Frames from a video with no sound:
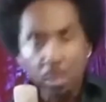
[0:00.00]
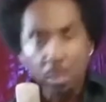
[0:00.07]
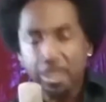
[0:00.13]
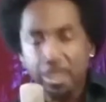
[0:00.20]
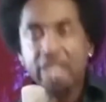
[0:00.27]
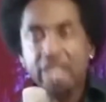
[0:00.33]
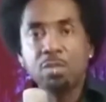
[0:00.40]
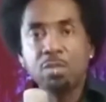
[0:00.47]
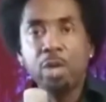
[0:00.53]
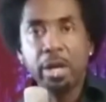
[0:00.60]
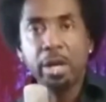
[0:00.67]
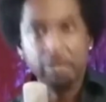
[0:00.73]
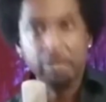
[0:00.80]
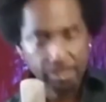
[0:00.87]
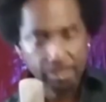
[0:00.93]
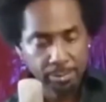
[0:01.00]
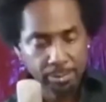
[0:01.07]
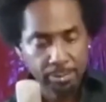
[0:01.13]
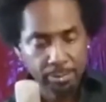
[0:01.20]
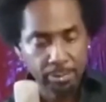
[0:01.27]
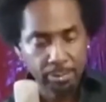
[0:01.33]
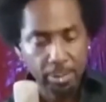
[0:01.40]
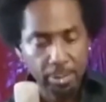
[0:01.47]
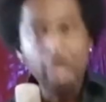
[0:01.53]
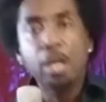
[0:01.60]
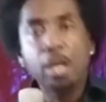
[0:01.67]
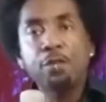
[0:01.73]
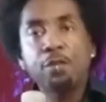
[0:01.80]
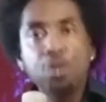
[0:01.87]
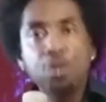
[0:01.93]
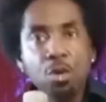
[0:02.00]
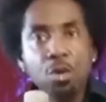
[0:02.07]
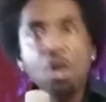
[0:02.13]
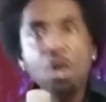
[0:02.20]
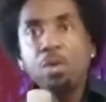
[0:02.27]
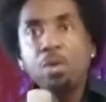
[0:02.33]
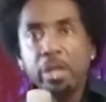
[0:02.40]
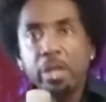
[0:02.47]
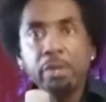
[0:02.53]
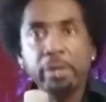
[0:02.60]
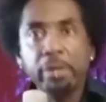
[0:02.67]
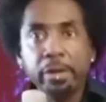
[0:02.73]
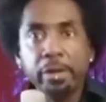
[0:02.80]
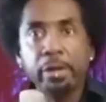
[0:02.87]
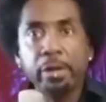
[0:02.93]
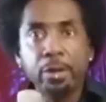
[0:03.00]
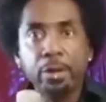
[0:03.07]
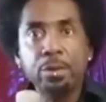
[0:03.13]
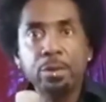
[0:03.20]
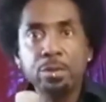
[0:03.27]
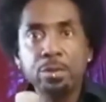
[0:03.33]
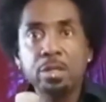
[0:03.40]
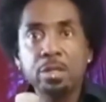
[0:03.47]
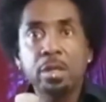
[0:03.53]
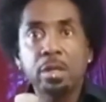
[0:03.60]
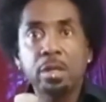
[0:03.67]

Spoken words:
Guess what? If you don't get rid of those